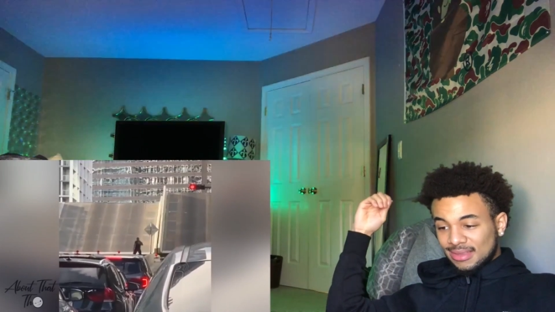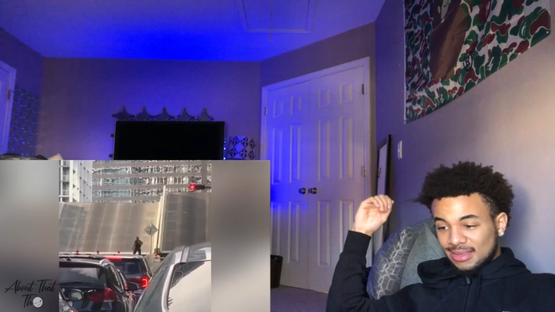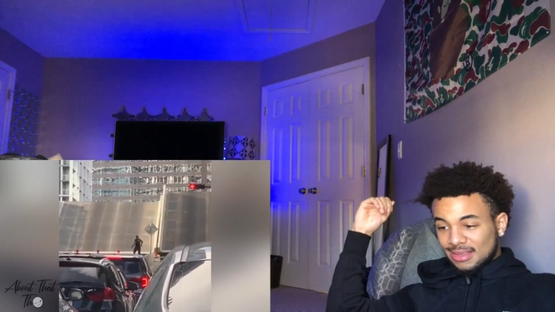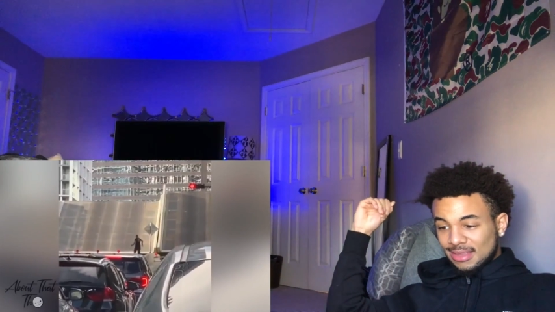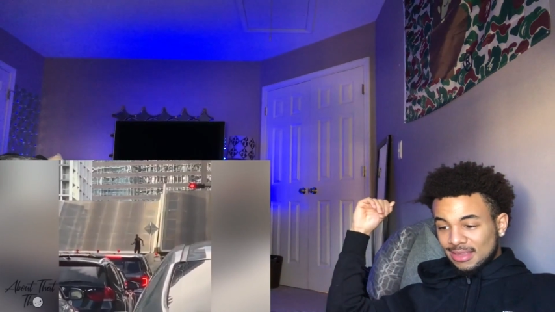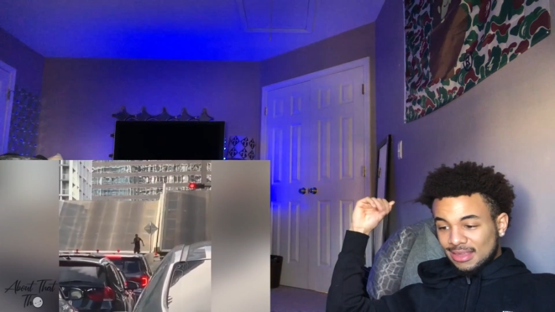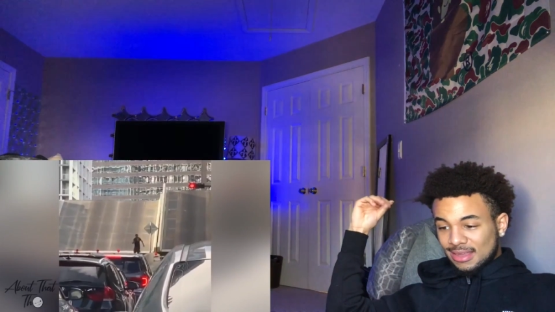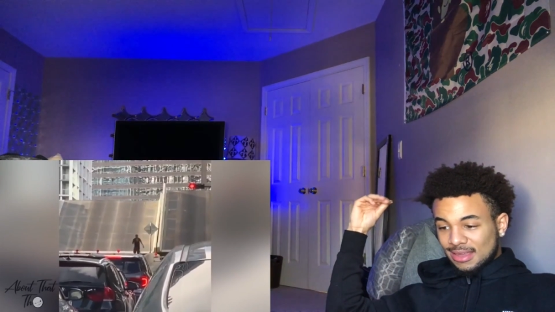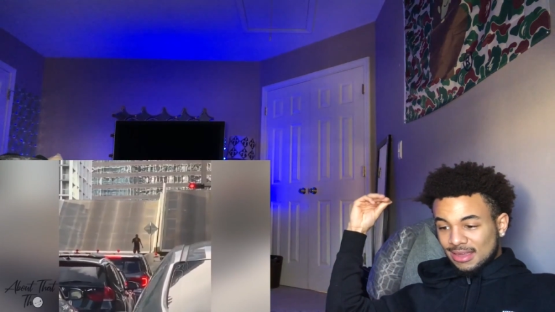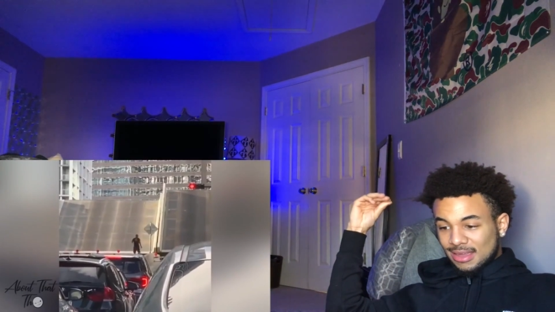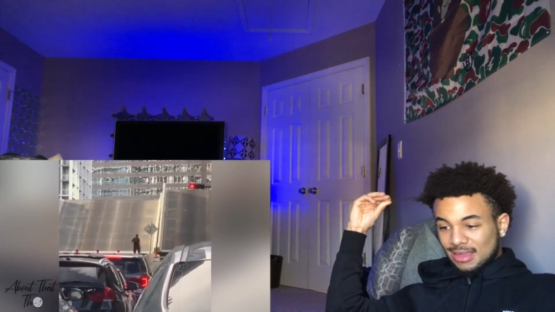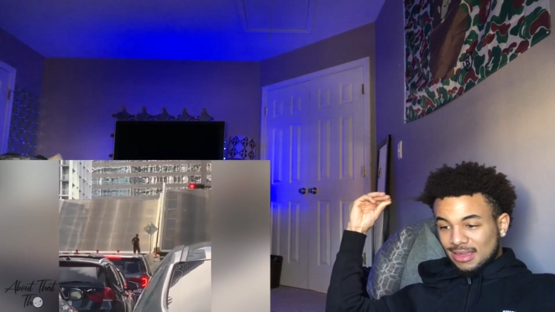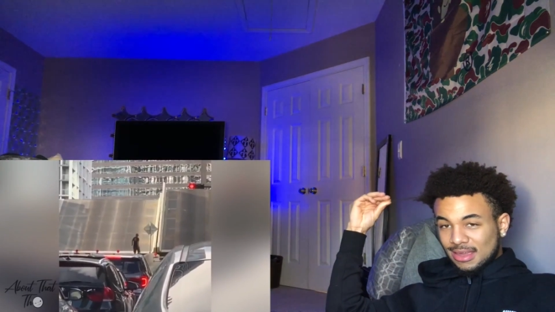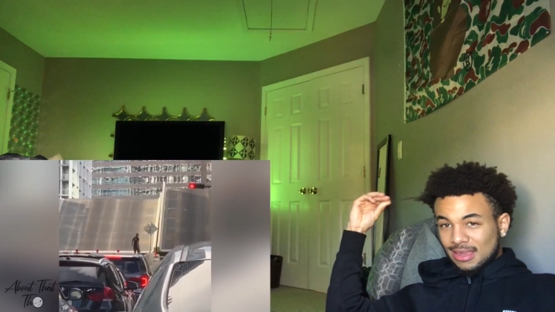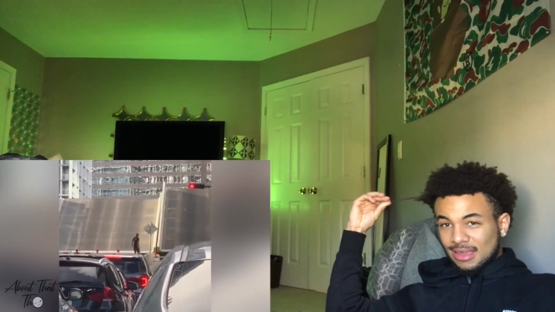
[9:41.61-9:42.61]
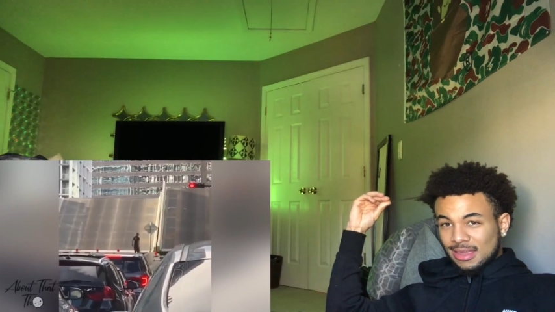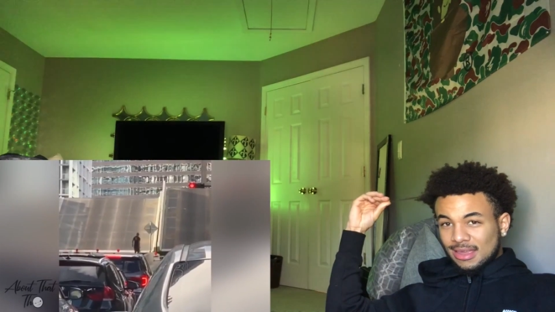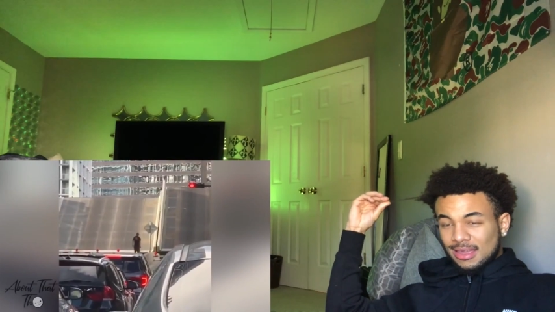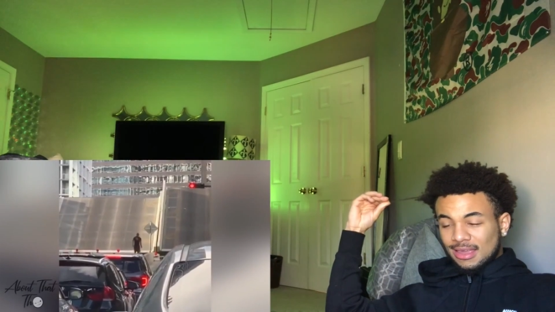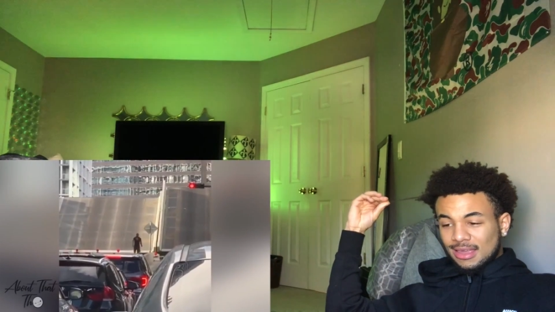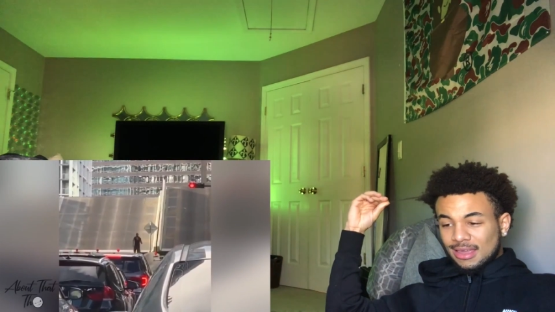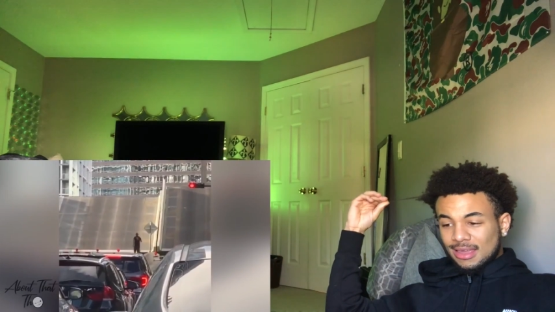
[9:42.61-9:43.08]

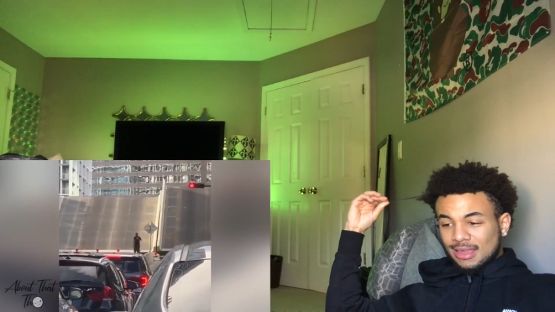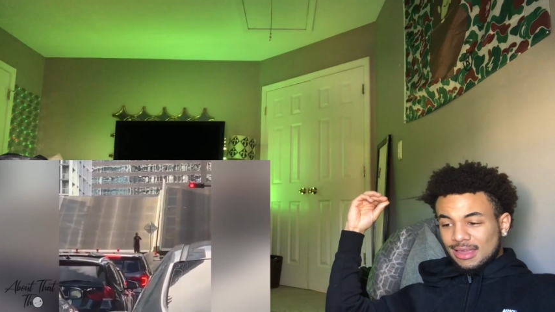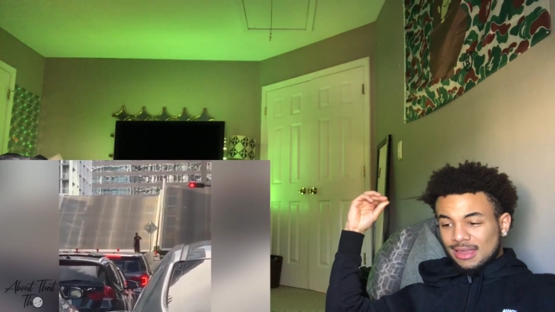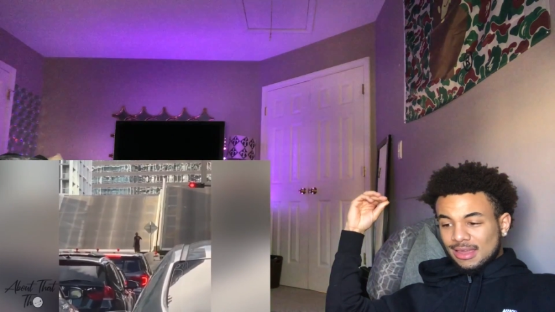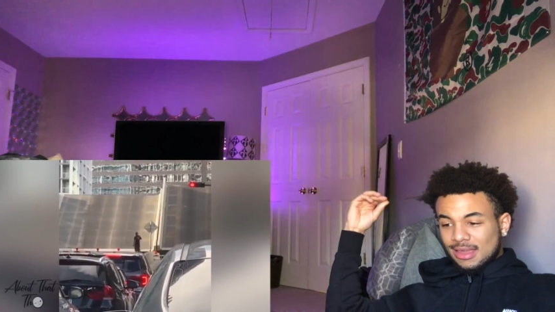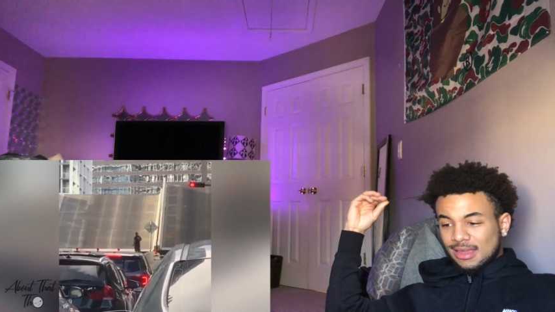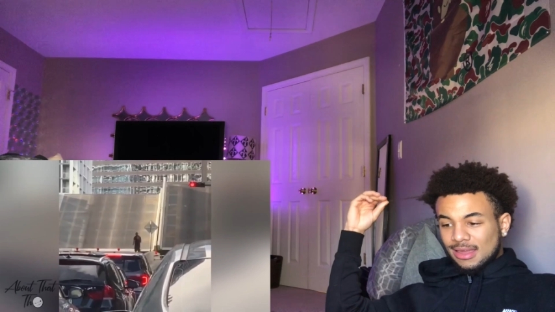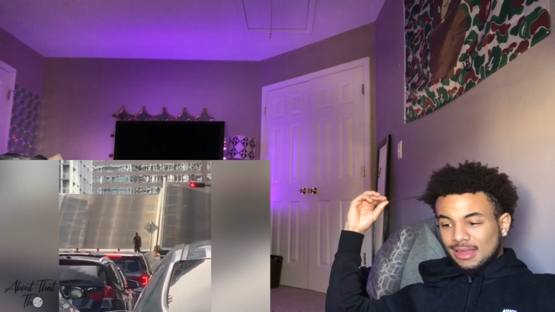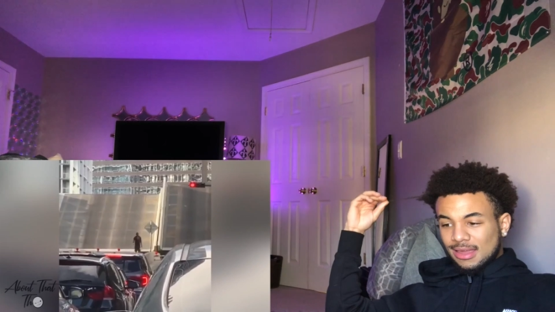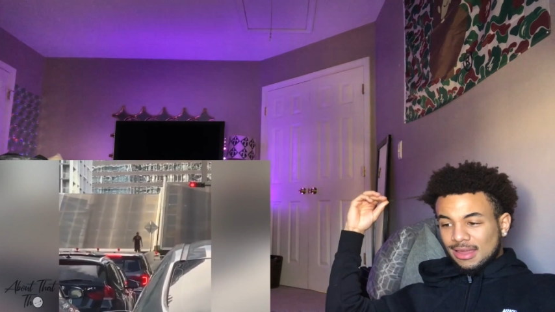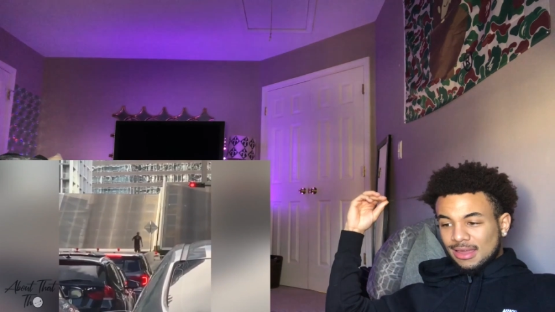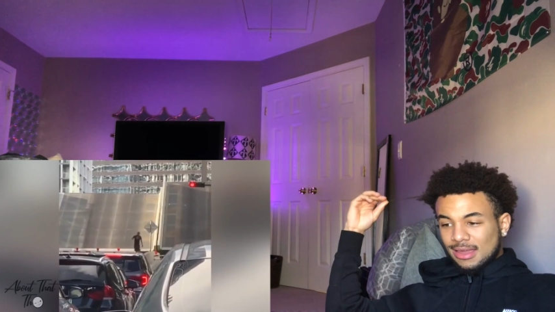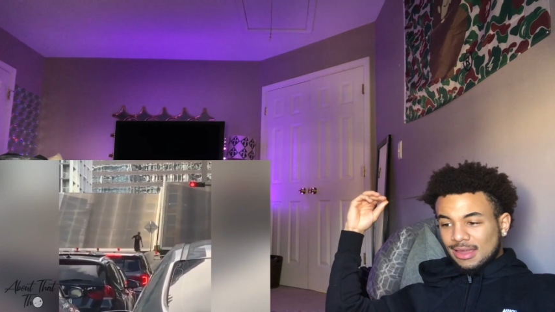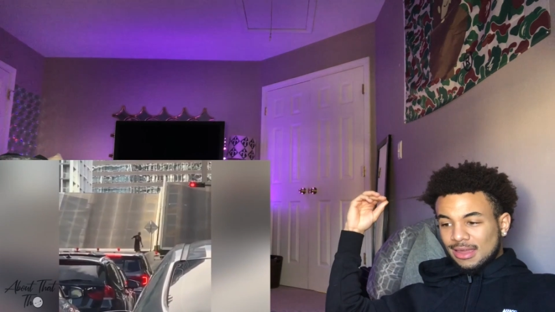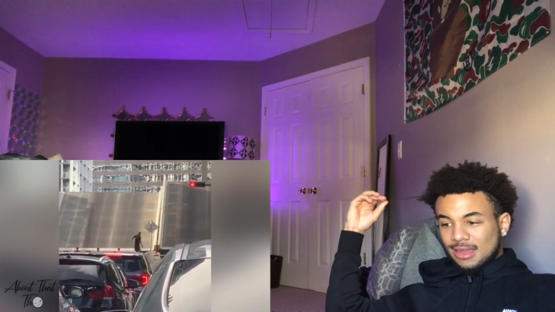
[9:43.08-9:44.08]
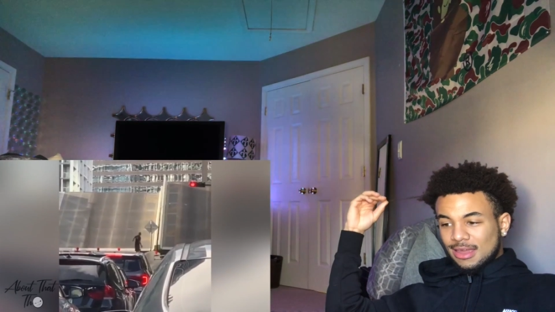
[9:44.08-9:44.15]
Nothing is said.